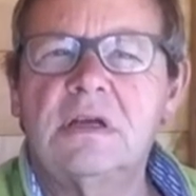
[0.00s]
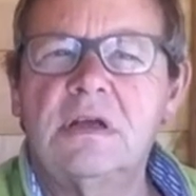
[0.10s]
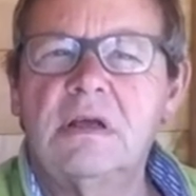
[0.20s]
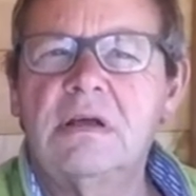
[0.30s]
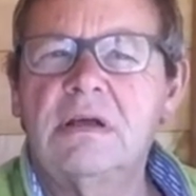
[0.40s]

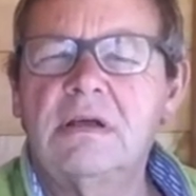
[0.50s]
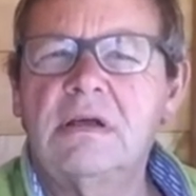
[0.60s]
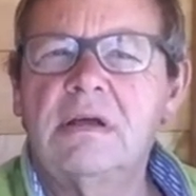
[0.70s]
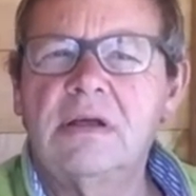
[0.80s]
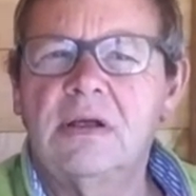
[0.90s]

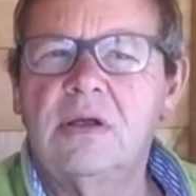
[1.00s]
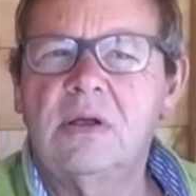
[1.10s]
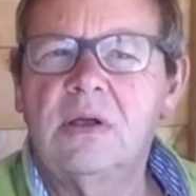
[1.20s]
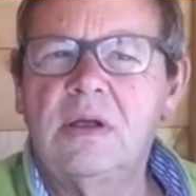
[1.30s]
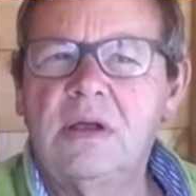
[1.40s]

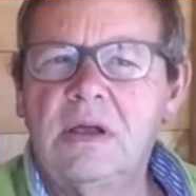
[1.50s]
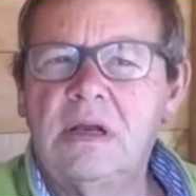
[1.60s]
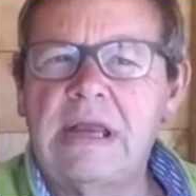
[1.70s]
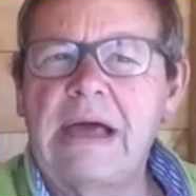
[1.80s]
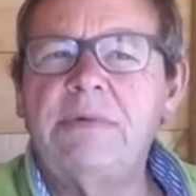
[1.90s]

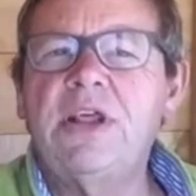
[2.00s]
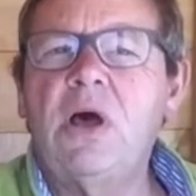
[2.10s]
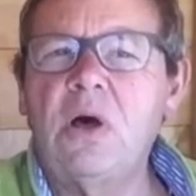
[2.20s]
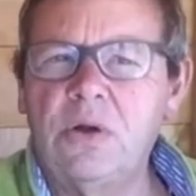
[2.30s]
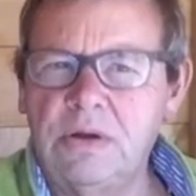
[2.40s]
Now with
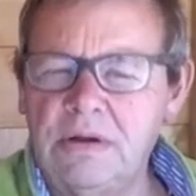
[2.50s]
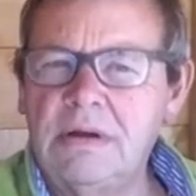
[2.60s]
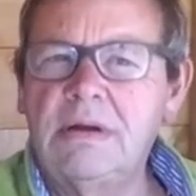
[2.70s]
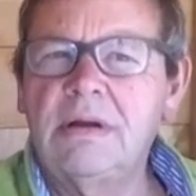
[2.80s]
it on, so